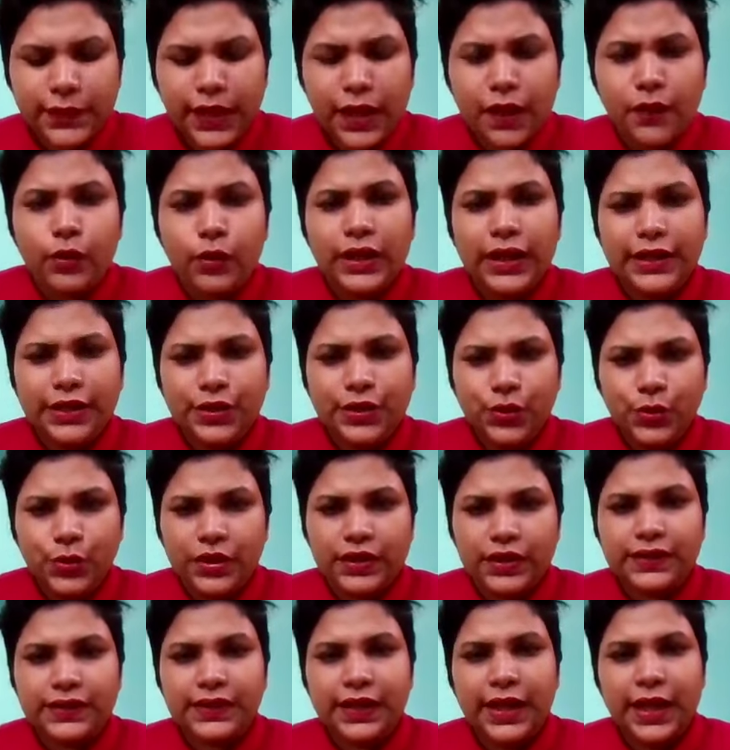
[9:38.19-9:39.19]
What I do
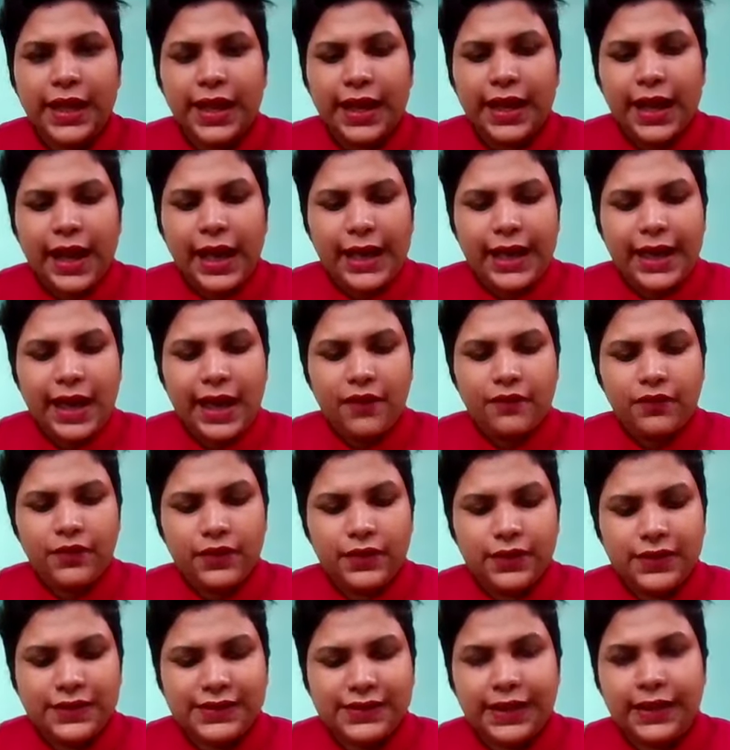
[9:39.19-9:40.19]
is, I have
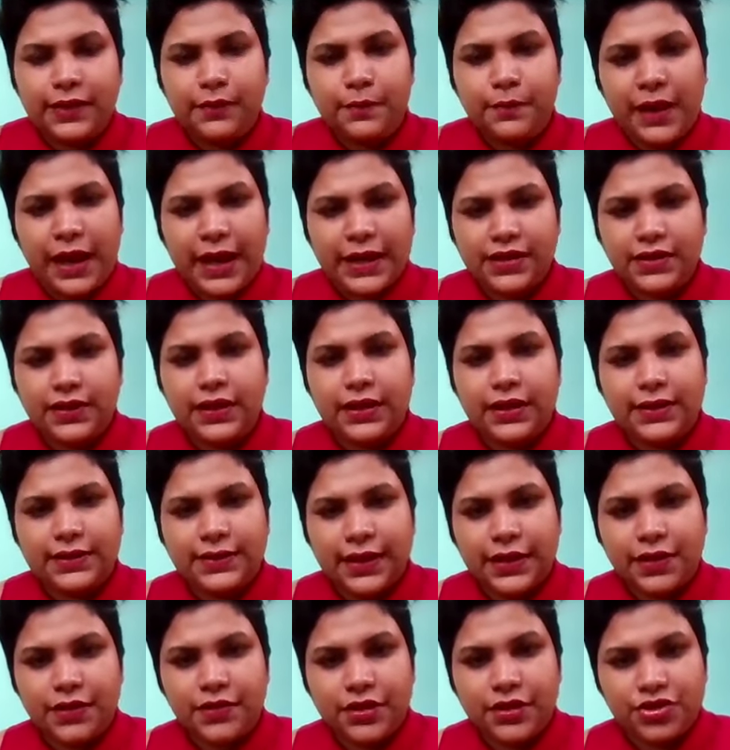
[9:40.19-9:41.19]
a set pattern and a
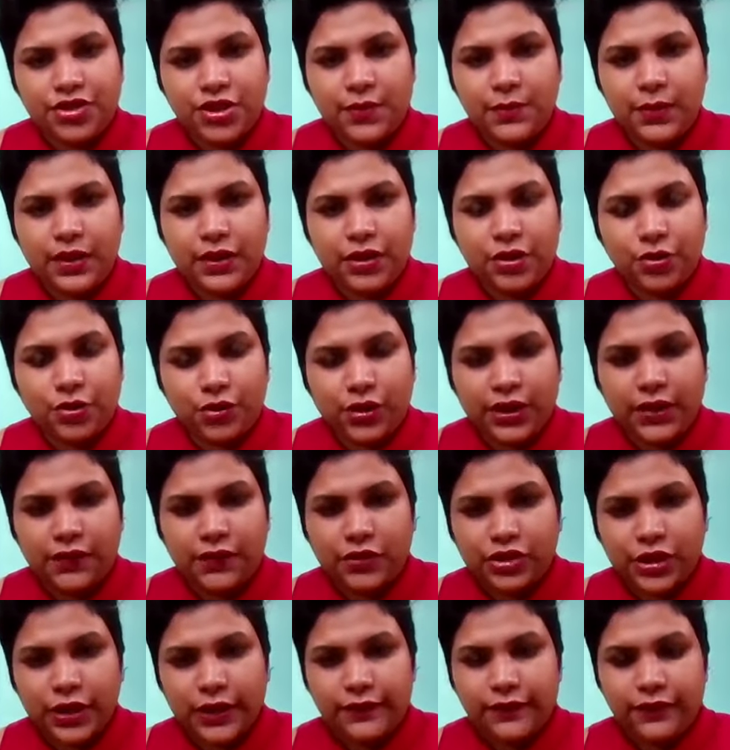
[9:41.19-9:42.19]
set regime and a routine
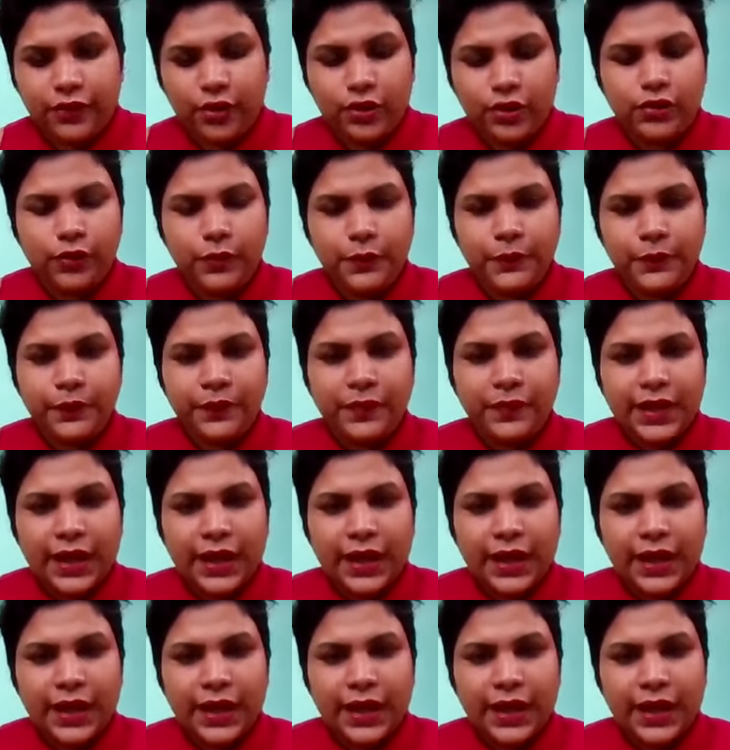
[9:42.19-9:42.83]
which I follow.